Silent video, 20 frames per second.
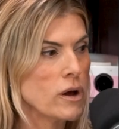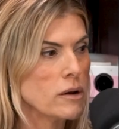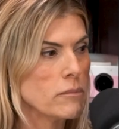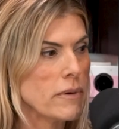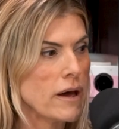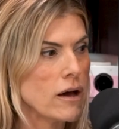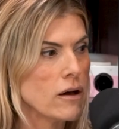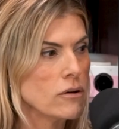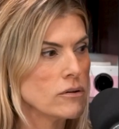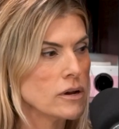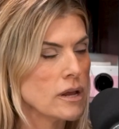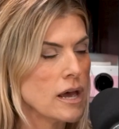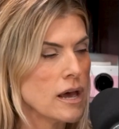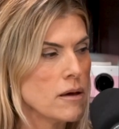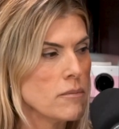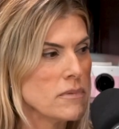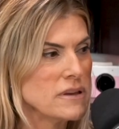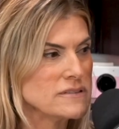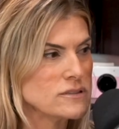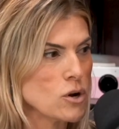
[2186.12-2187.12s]
about,
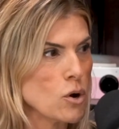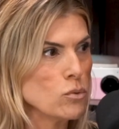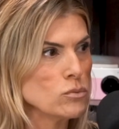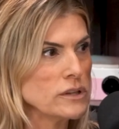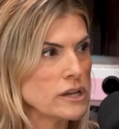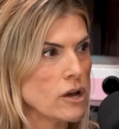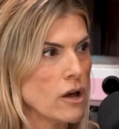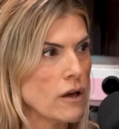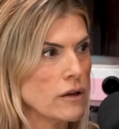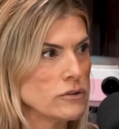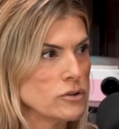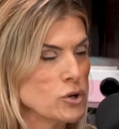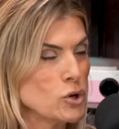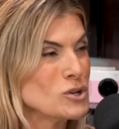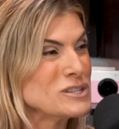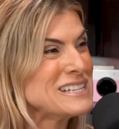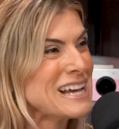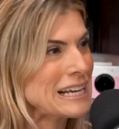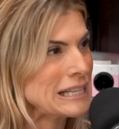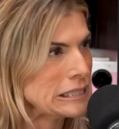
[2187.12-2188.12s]
is it only on your
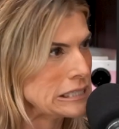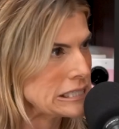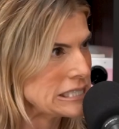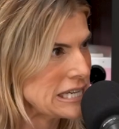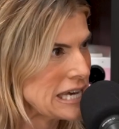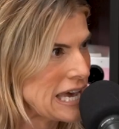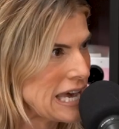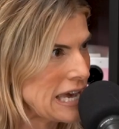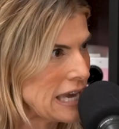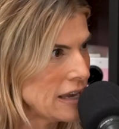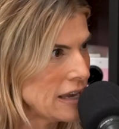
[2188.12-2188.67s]
décolleté?